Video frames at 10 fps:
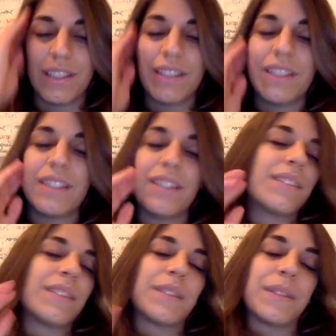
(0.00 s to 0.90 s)

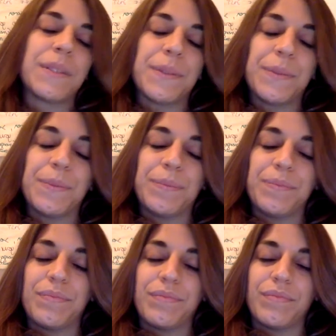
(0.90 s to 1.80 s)

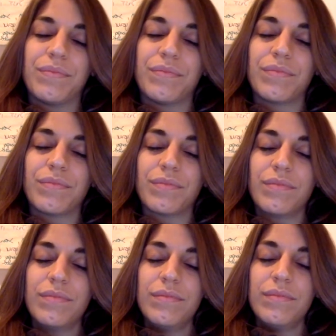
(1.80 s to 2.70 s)

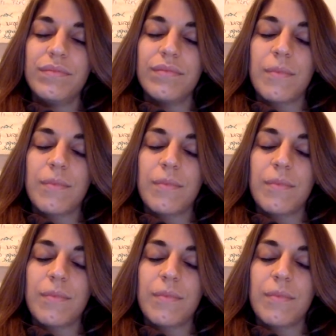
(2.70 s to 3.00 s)
Nobody speaks.